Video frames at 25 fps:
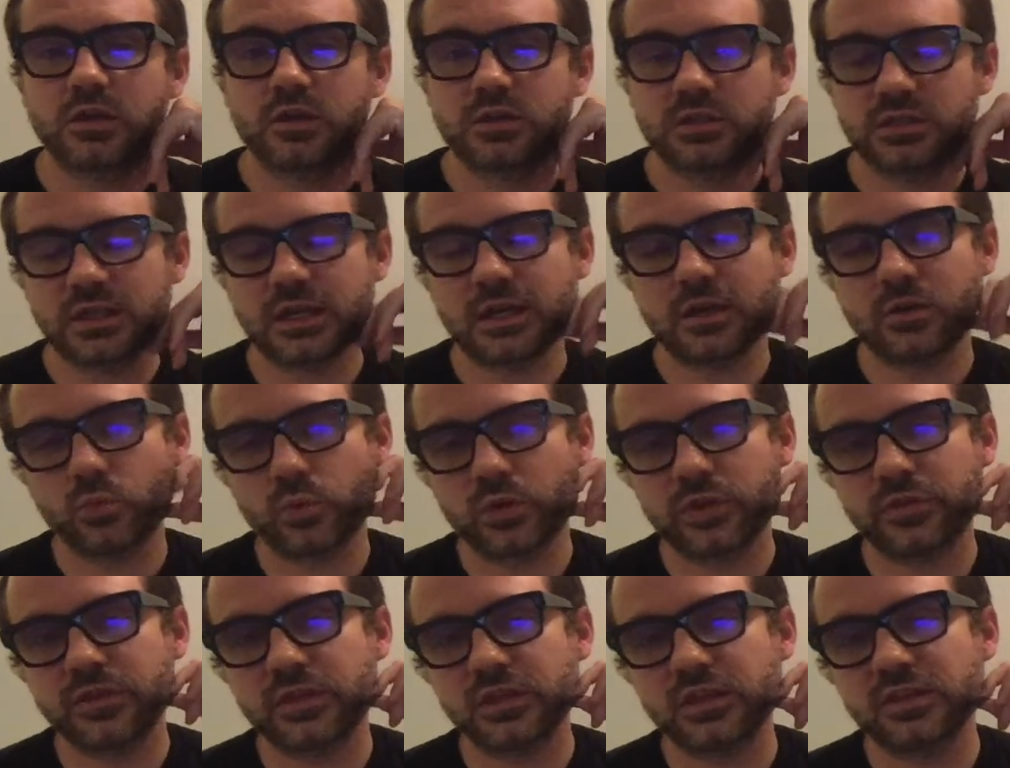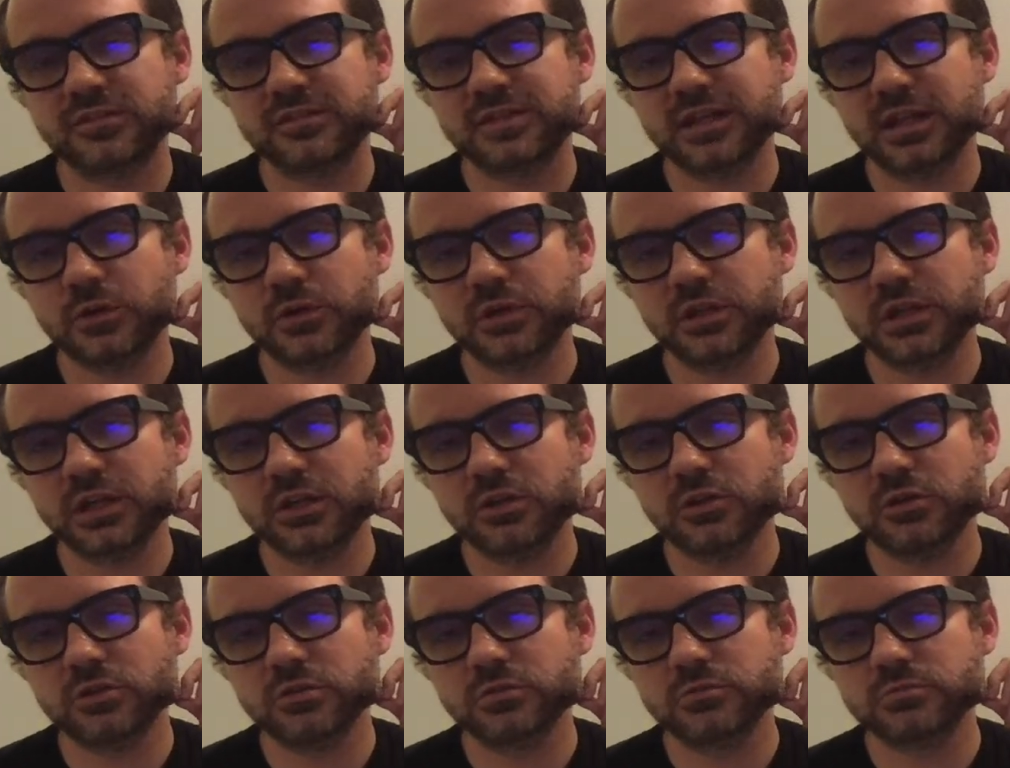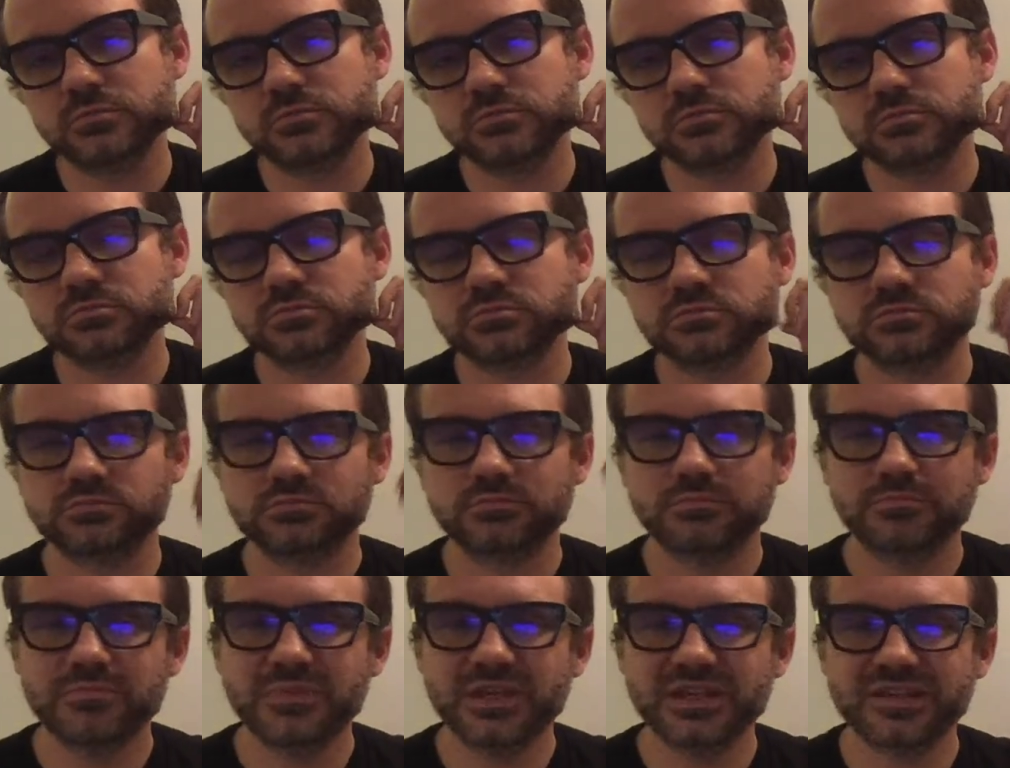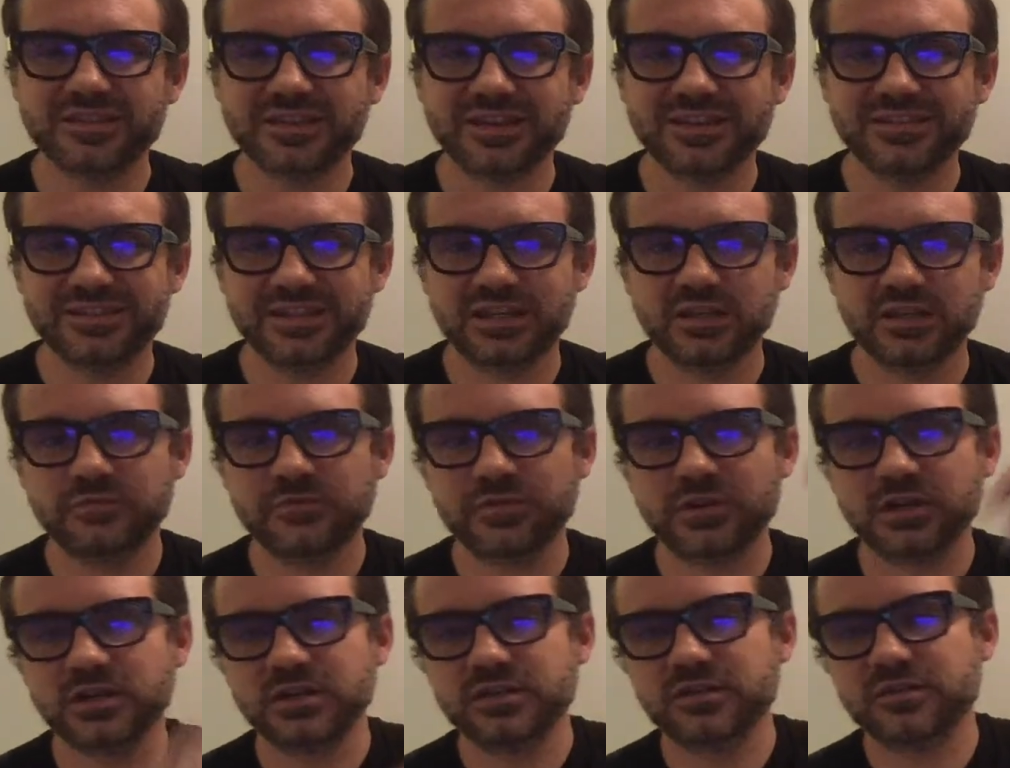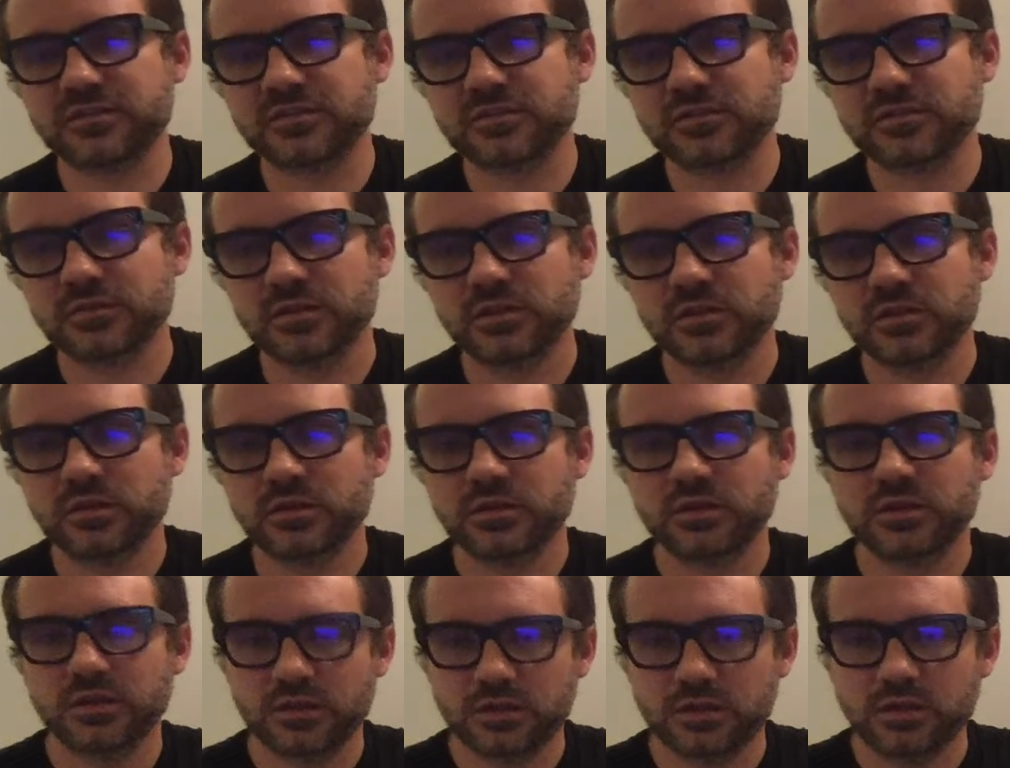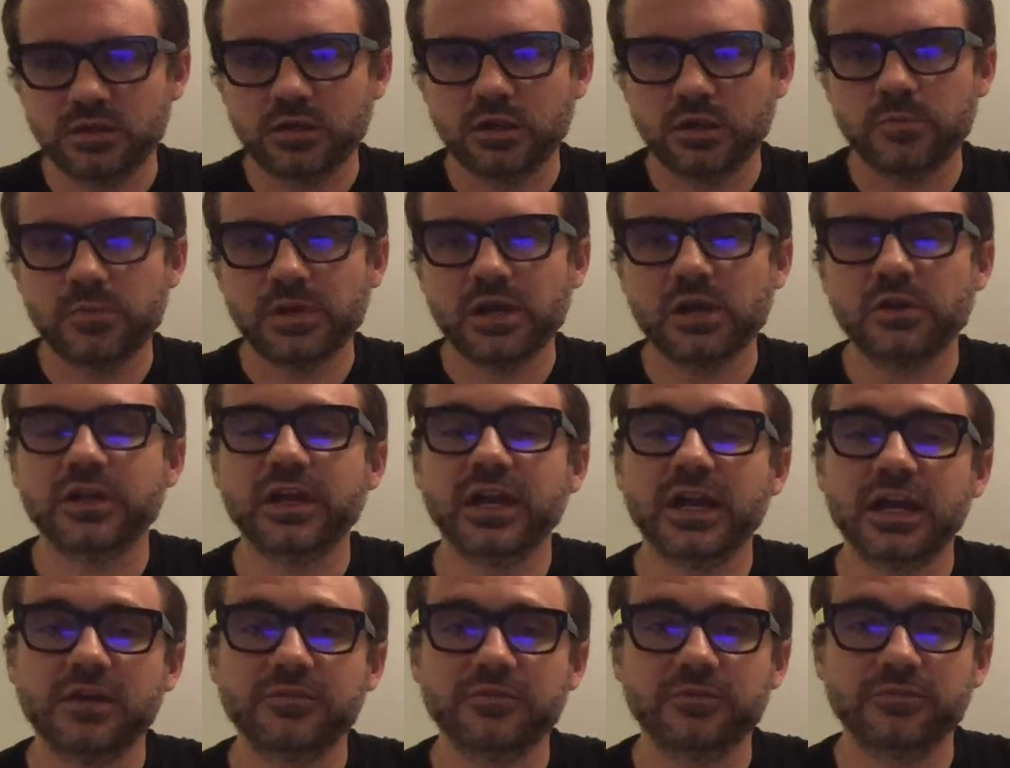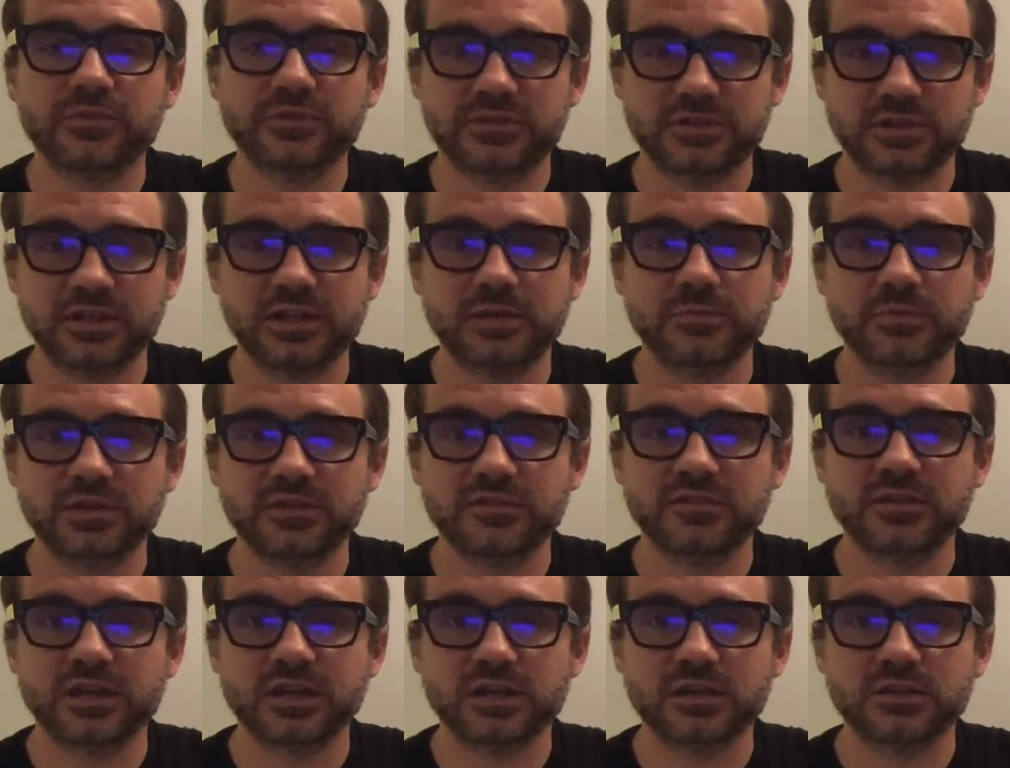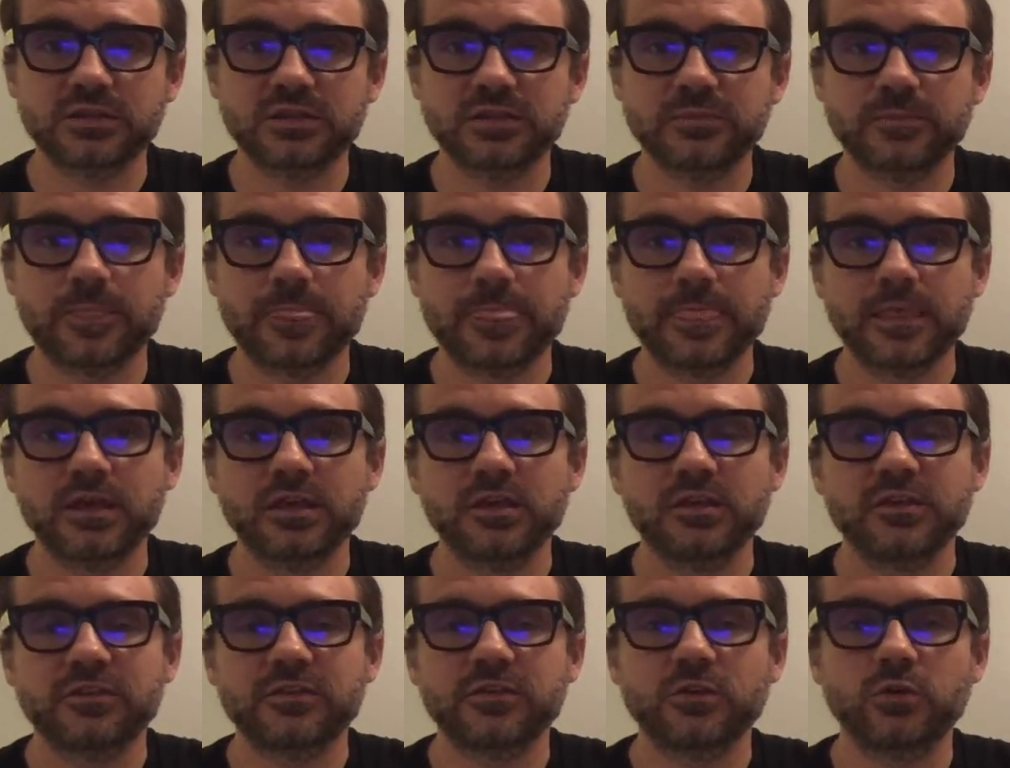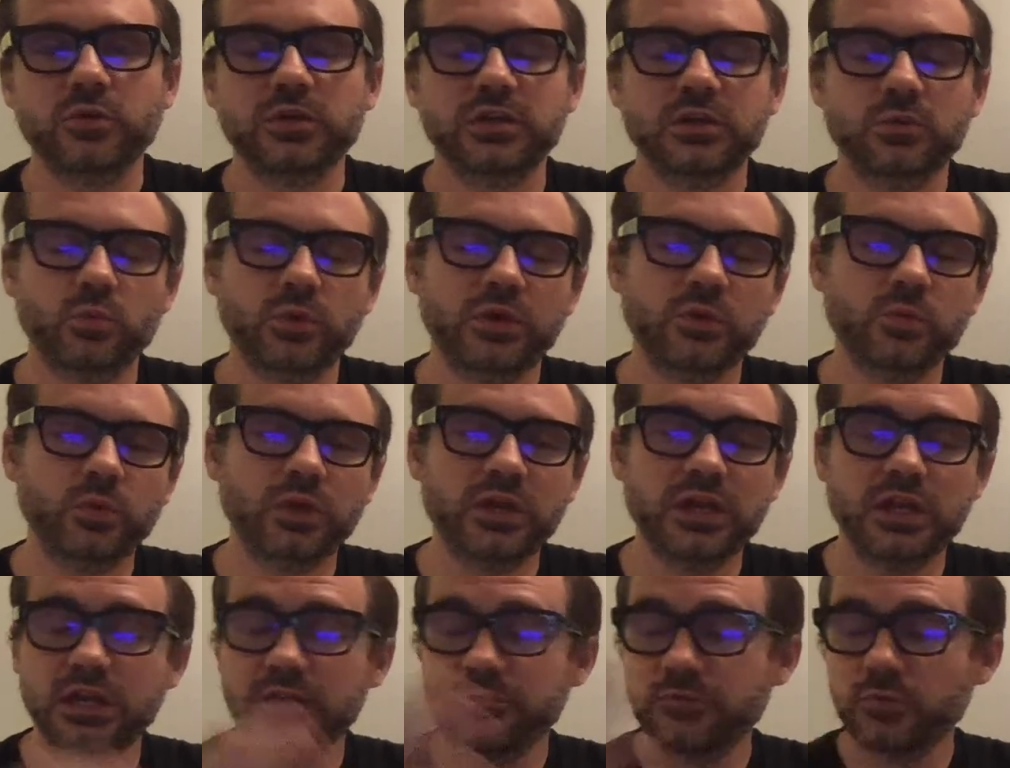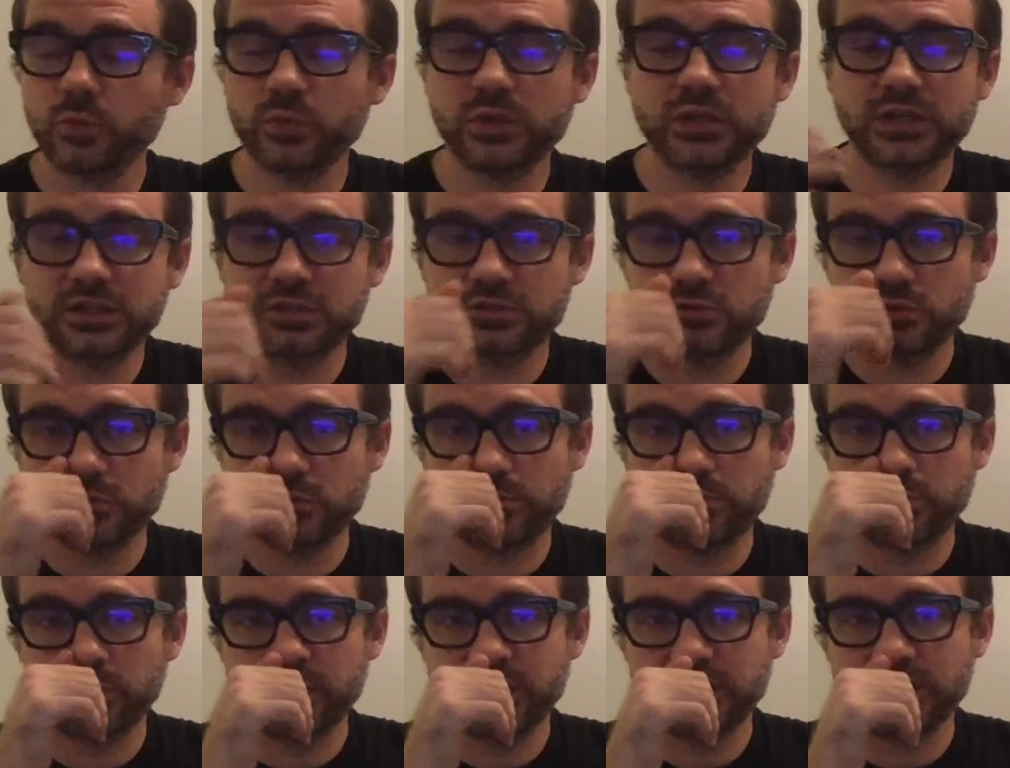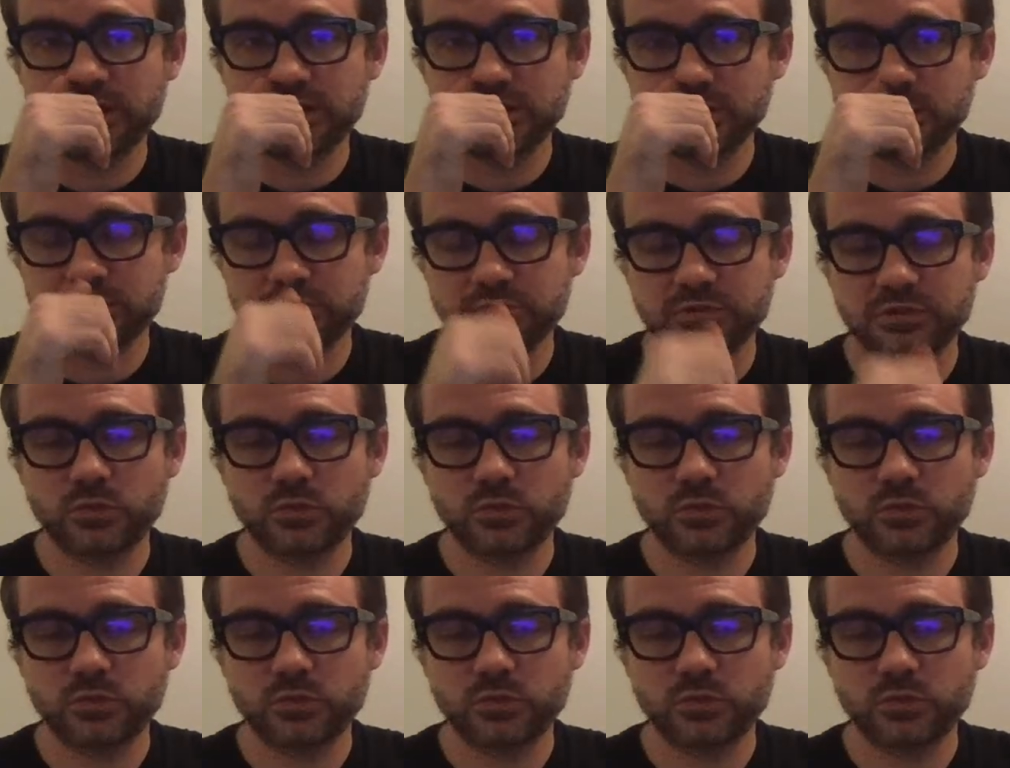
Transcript: Yeah, when the interrogator misidentifies about half of the time, exactly. So when whenever we get to a point in history